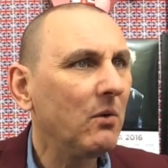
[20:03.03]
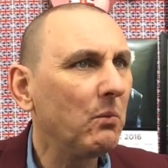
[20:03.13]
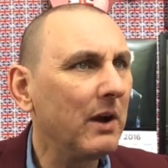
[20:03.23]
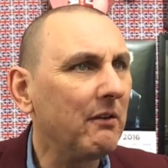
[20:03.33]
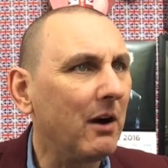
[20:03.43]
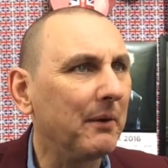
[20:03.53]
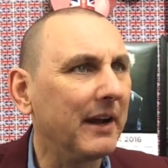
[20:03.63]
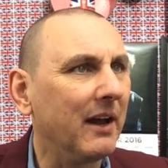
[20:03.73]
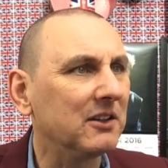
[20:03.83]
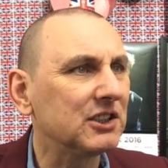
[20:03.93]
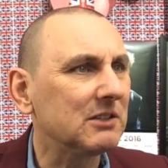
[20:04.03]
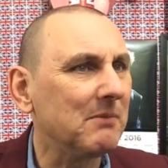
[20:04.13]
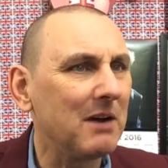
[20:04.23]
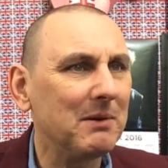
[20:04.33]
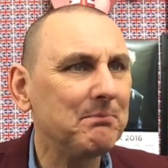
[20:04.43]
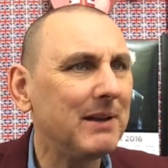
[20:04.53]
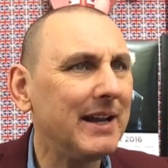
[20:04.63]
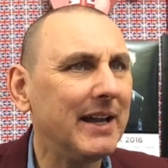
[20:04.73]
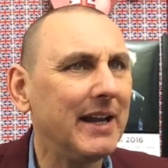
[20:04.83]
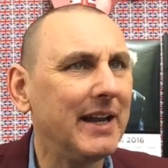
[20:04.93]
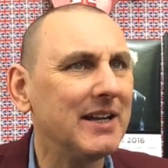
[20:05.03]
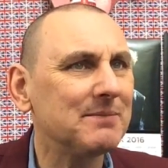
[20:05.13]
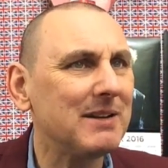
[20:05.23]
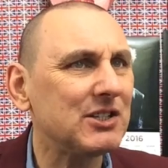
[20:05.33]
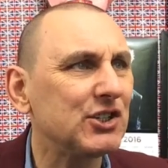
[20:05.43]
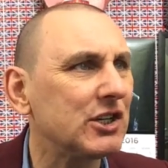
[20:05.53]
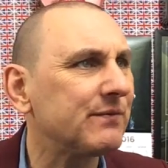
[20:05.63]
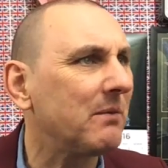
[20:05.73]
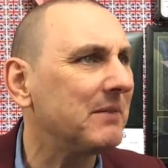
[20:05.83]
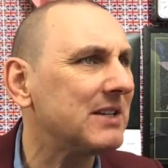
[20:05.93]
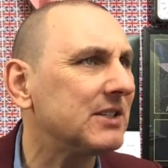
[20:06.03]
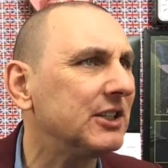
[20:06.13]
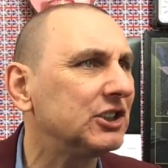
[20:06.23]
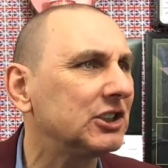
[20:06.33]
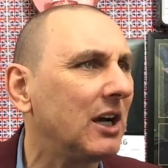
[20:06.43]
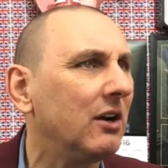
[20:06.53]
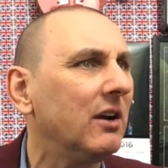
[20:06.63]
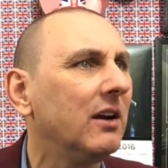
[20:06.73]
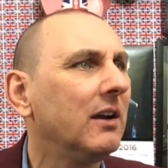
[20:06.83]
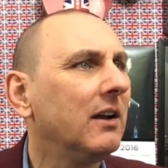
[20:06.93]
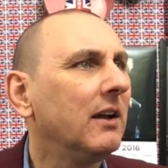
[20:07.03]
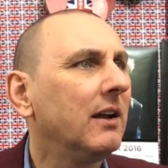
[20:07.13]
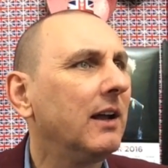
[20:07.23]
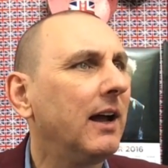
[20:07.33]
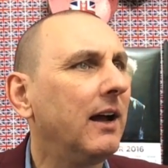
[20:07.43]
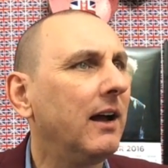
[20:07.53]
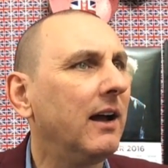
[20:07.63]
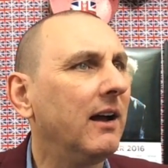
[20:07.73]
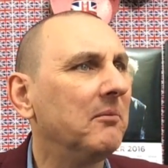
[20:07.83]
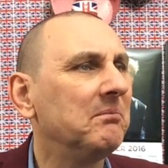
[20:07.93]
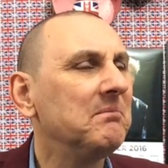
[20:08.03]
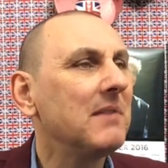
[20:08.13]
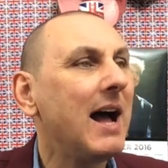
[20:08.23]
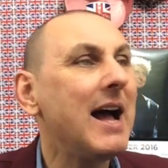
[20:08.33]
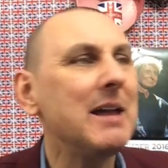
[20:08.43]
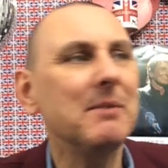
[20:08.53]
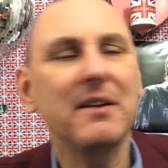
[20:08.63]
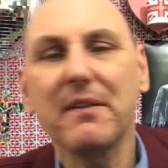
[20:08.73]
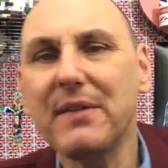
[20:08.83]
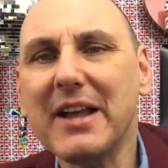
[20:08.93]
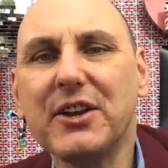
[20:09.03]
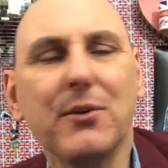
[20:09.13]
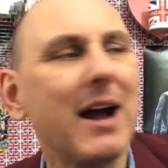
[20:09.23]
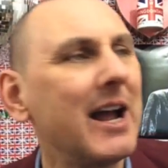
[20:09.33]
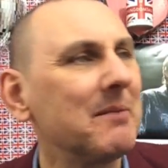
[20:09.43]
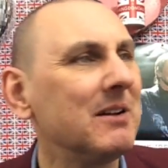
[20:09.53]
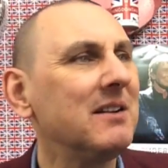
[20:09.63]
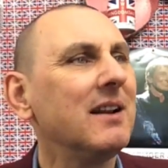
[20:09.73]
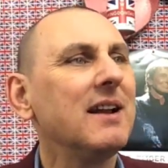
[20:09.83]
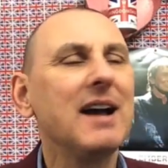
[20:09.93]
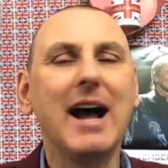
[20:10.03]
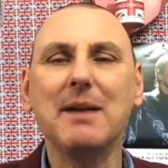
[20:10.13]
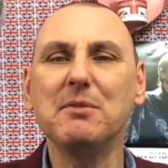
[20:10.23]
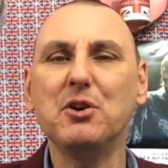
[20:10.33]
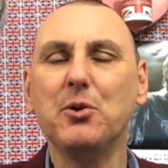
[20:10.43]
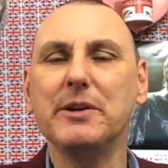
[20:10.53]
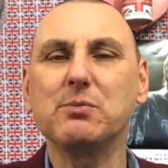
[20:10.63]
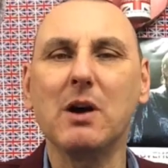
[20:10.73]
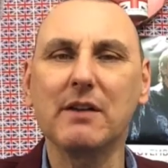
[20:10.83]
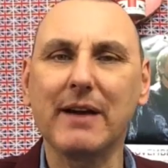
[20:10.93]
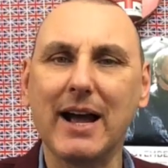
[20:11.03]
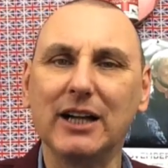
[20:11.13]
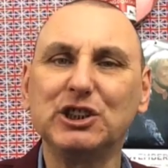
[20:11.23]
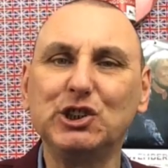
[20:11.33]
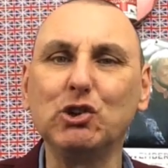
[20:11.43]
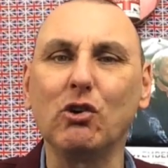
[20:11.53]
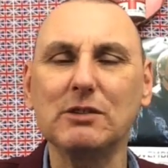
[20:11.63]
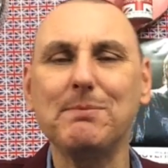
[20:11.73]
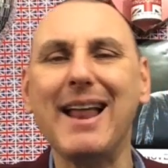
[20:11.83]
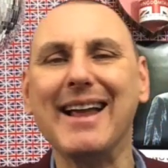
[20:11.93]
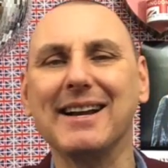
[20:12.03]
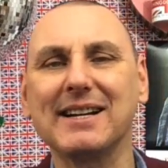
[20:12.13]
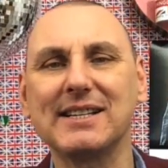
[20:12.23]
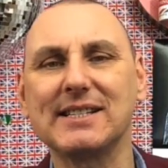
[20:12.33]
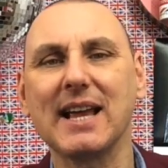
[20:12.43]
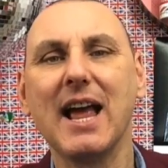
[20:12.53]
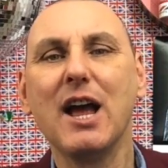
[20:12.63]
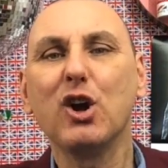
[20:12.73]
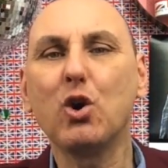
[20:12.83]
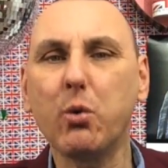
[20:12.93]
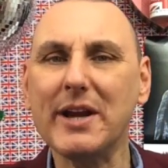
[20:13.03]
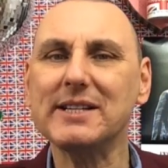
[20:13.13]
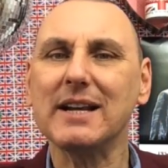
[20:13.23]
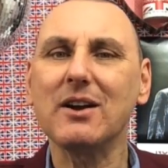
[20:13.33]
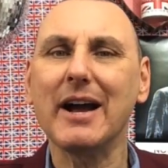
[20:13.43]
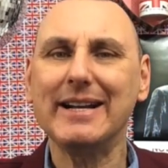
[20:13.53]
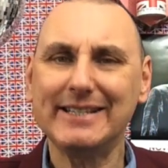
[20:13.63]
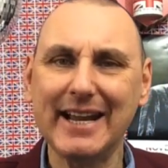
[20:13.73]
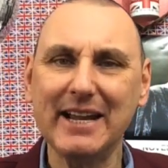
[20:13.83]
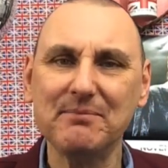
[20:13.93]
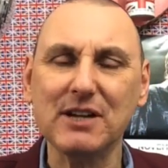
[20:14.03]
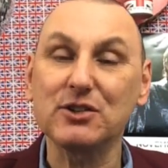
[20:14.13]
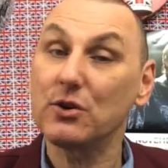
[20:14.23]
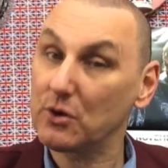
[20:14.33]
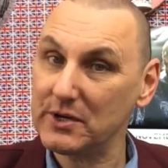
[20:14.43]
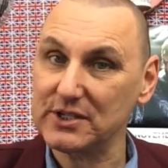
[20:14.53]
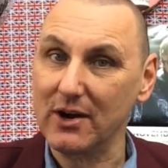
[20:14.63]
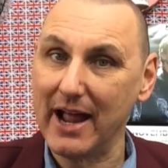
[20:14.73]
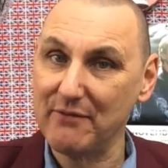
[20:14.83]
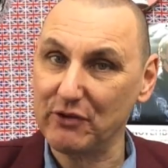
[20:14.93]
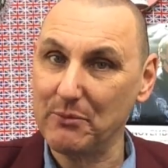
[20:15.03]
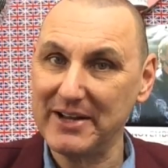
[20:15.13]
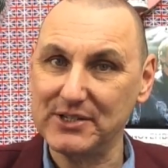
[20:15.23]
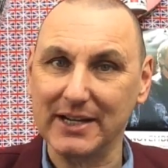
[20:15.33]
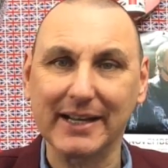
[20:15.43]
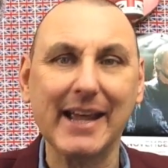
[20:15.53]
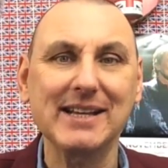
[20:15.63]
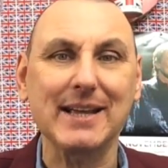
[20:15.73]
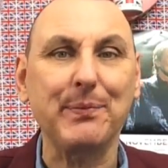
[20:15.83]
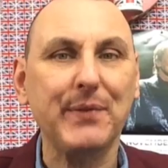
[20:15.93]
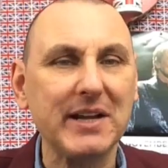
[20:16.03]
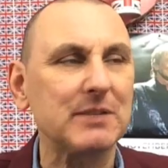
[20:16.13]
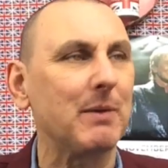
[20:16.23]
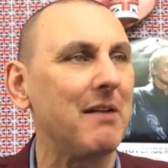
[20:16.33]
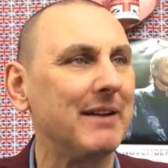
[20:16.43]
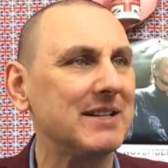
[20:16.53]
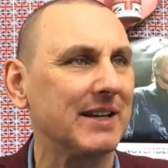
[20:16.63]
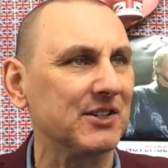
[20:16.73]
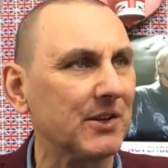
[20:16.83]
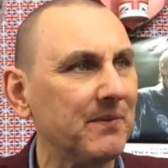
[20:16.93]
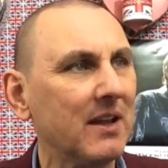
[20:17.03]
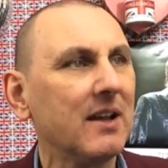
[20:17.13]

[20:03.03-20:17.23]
Where are we now? Just a moment, please. Messages from yesterday's show. Um, Eamon, thank you, Eamon. Eamon, who is one of our short planks quiz night teams. I do a quiz night every Wednesday at the King's Head Theatre Bar in Islington.